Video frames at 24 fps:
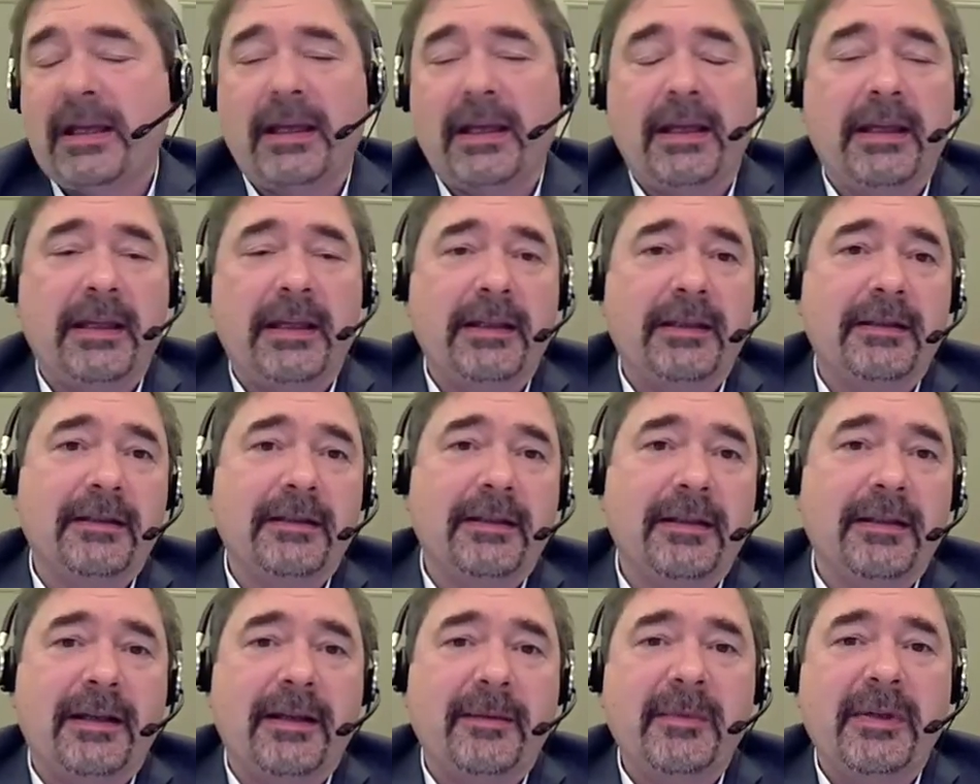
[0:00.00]
And
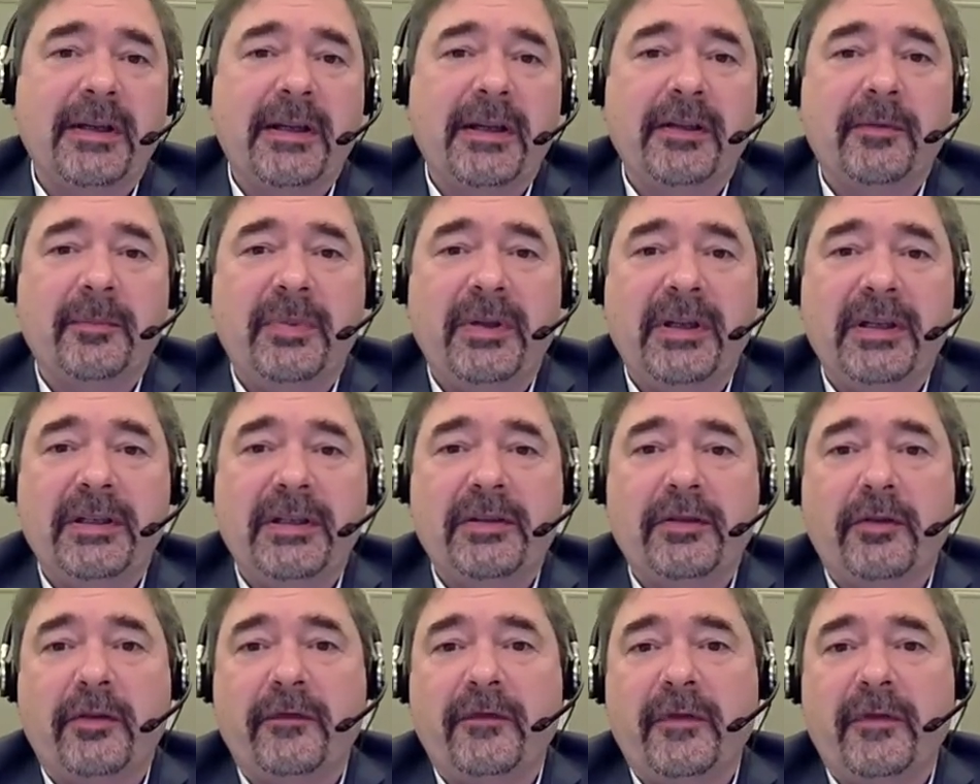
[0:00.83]
I'm kind of
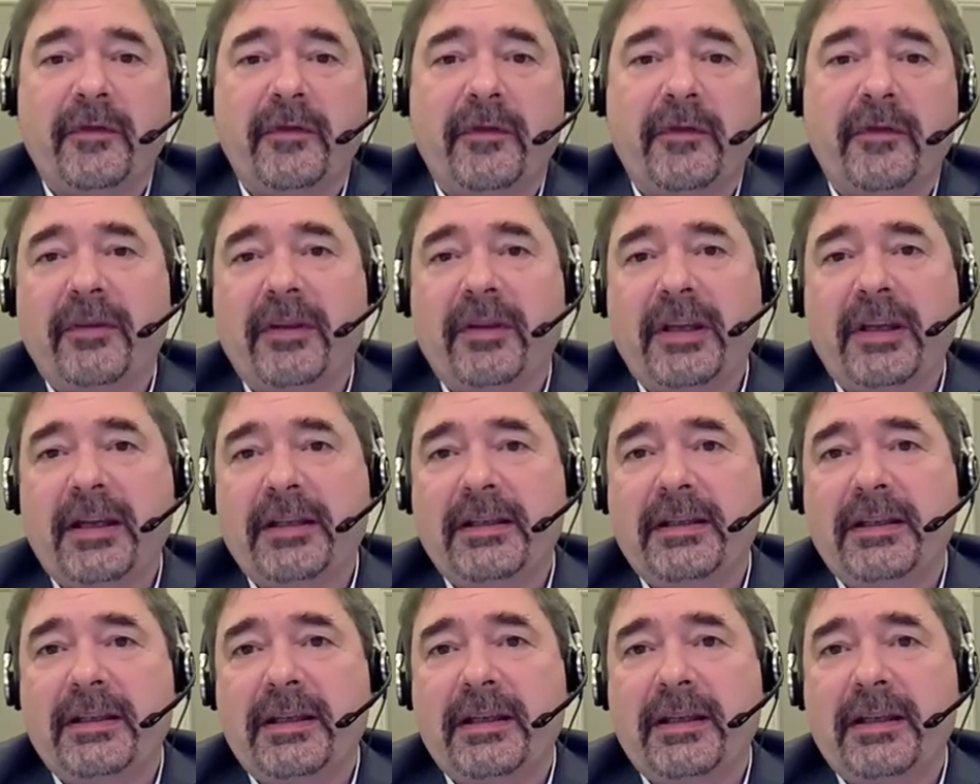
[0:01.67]
pissed off about the
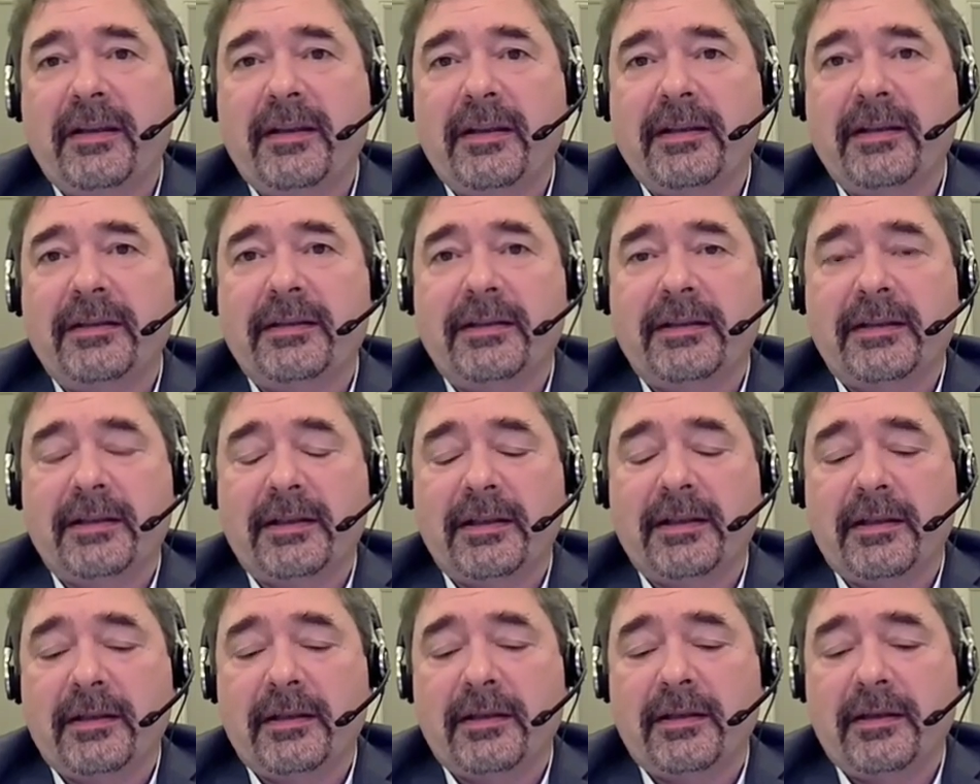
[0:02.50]
idea
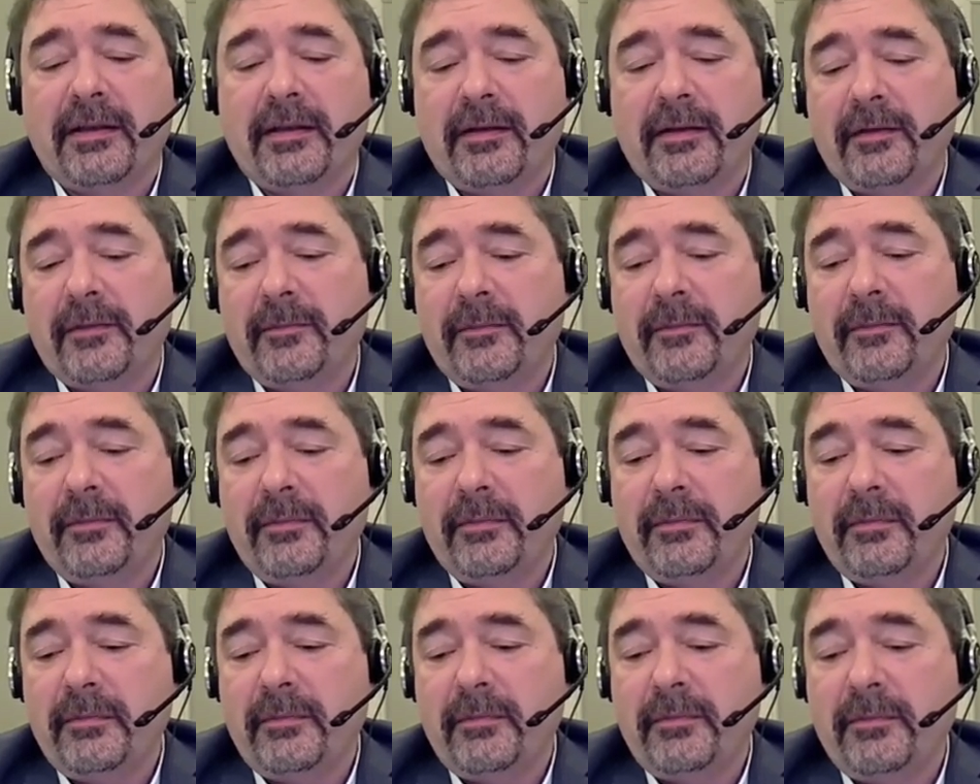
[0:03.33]
that
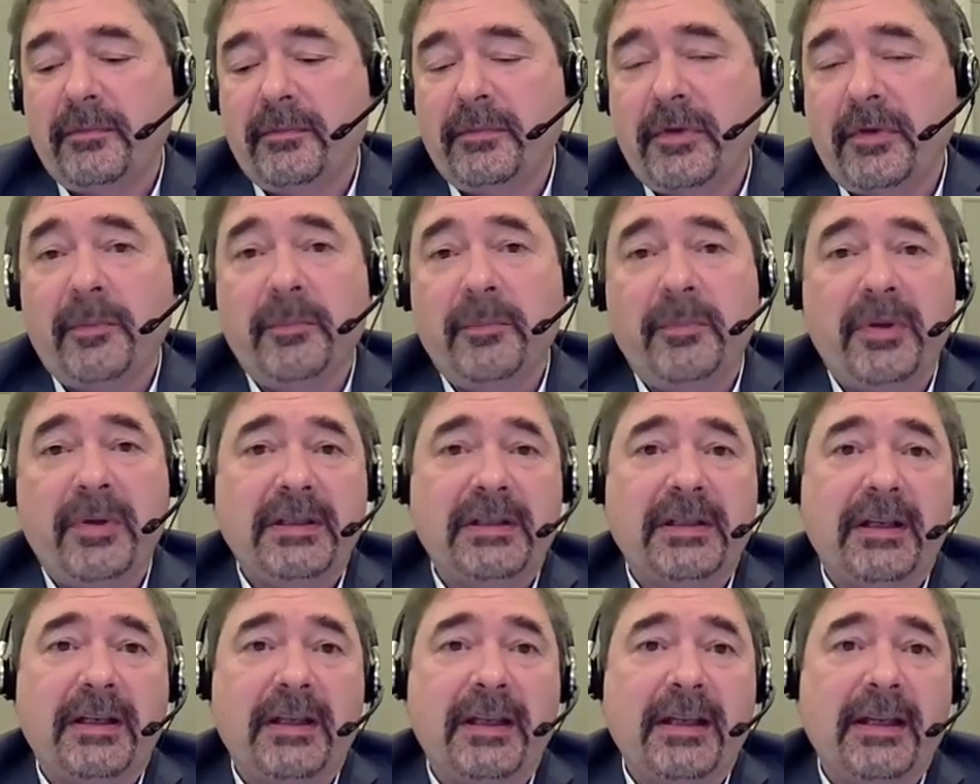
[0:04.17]

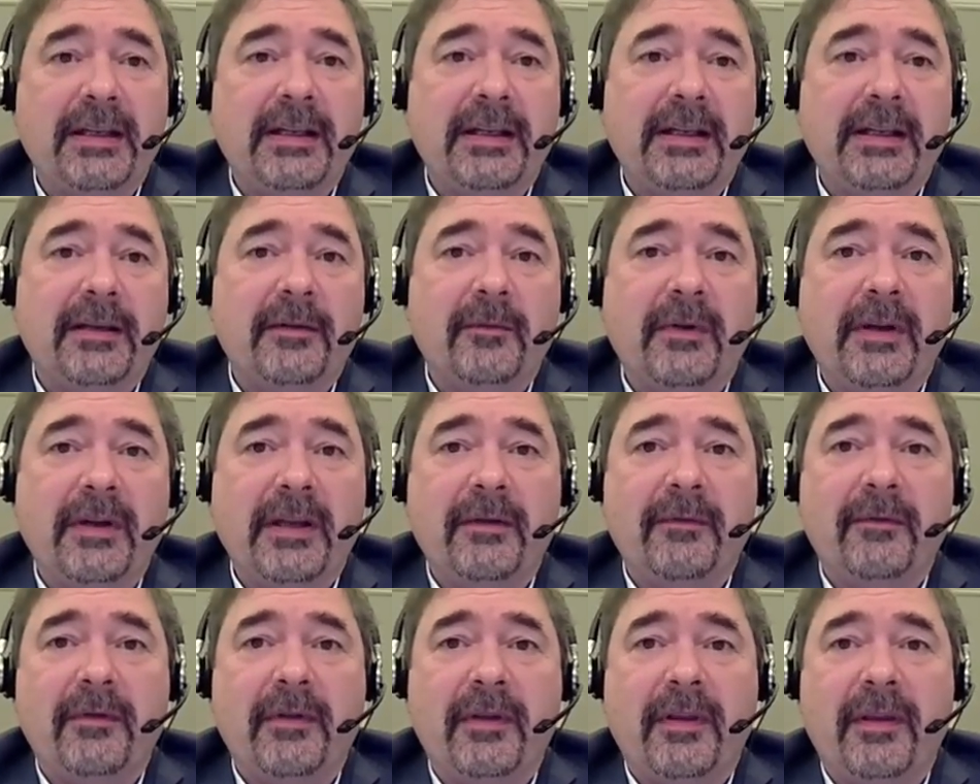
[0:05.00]
companies are getting
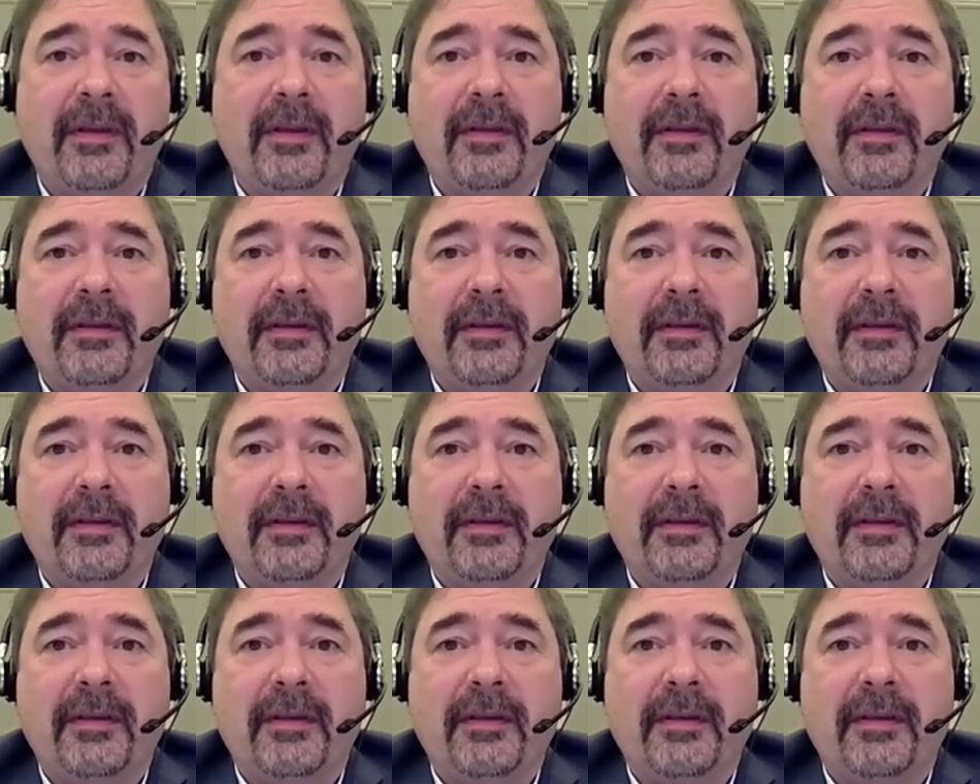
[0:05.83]
away with